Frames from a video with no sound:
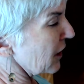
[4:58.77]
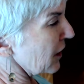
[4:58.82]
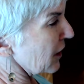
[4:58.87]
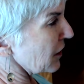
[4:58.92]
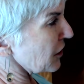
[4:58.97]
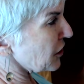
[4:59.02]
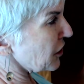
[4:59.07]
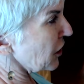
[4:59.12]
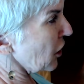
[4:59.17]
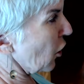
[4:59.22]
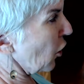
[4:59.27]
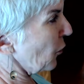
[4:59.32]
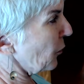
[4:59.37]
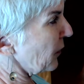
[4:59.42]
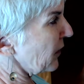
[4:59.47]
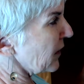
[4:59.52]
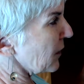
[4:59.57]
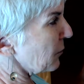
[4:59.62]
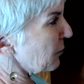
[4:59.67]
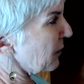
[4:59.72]
She opened
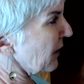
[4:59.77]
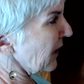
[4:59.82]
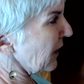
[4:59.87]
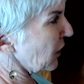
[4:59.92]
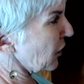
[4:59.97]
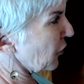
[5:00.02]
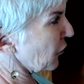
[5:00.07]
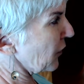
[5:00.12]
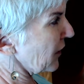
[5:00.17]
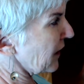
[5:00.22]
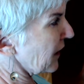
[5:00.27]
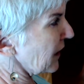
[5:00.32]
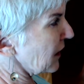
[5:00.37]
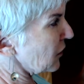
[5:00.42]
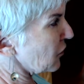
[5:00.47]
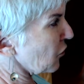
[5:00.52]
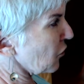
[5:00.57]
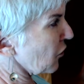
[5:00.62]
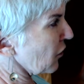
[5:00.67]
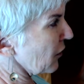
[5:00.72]
the big creaky
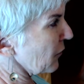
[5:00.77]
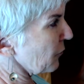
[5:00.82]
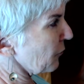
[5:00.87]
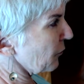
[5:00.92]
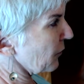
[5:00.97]
door,